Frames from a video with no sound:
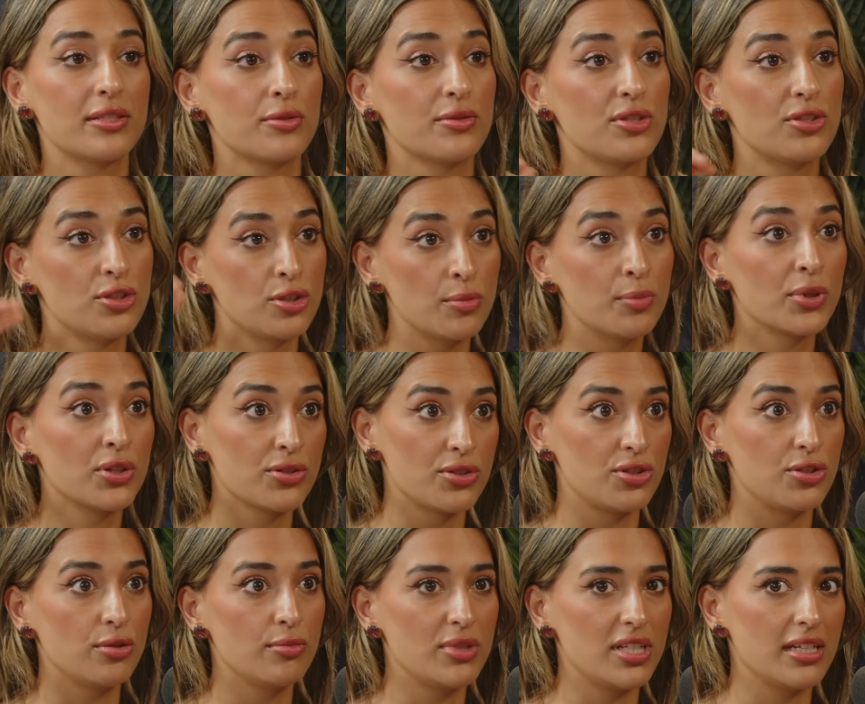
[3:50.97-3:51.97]
It was super
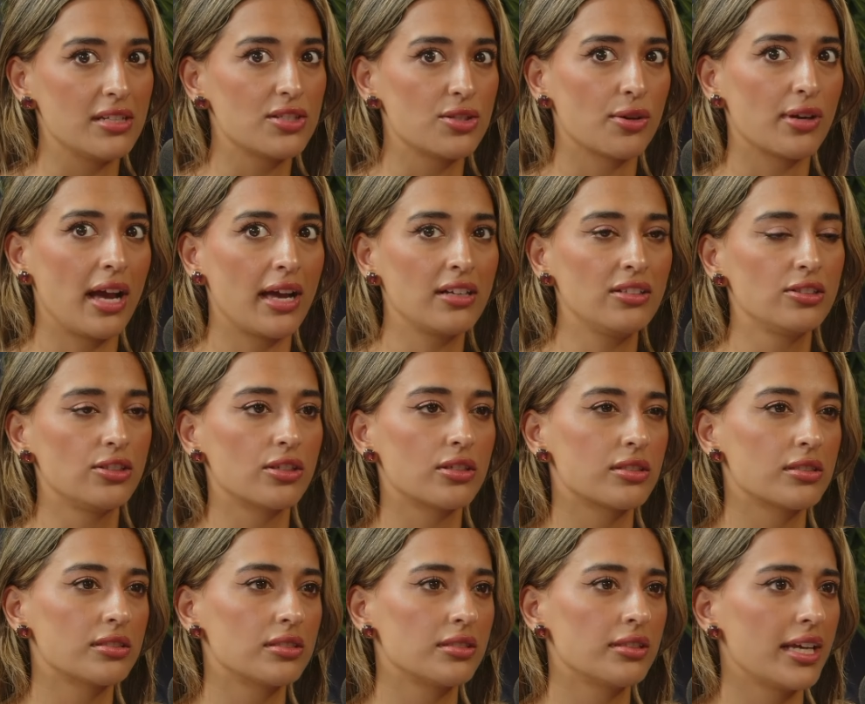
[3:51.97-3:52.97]
zoomed in. So it kind of
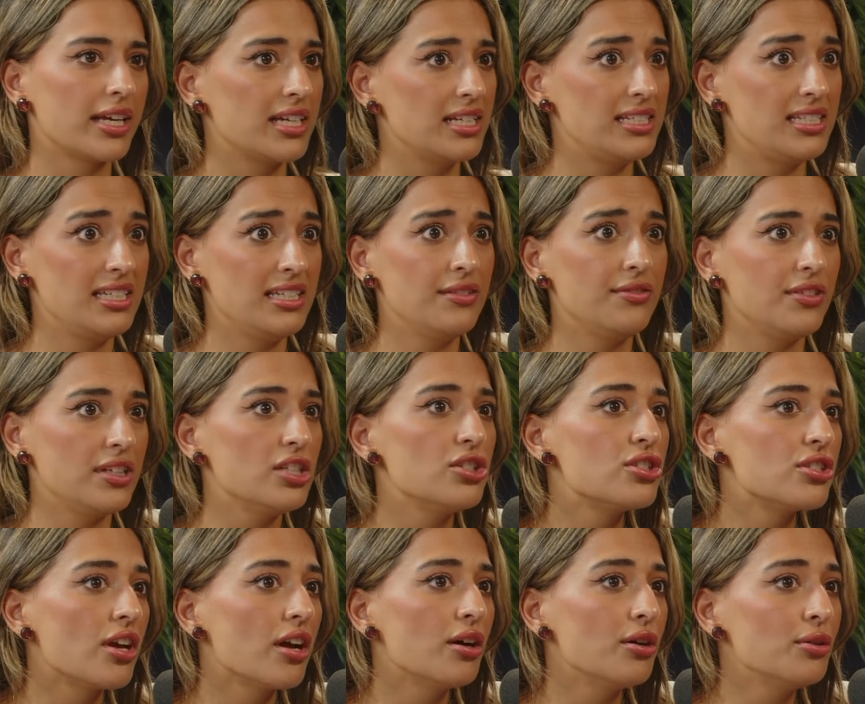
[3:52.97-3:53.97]
looked like a TV
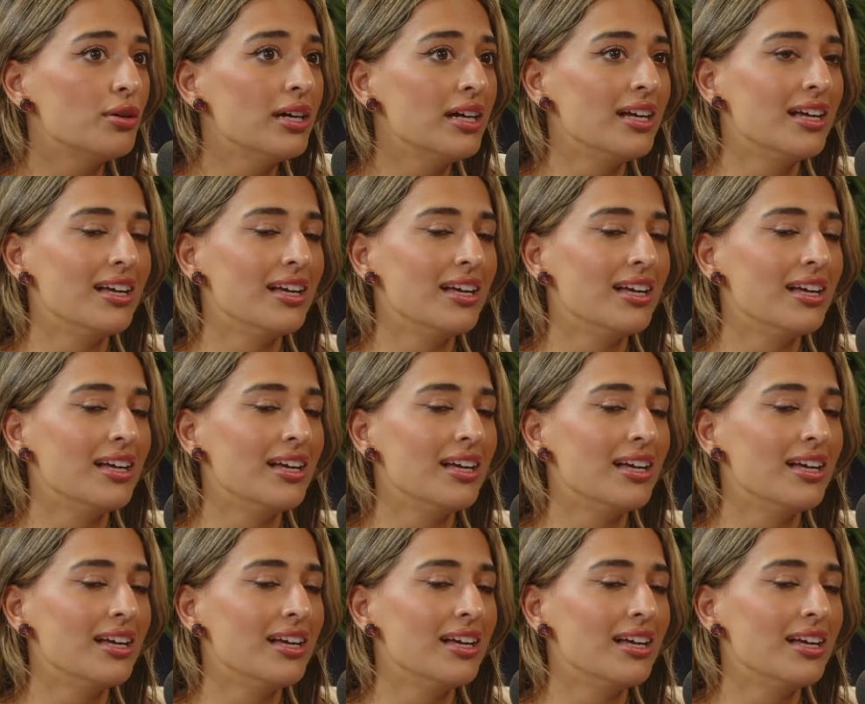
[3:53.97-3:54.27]
show.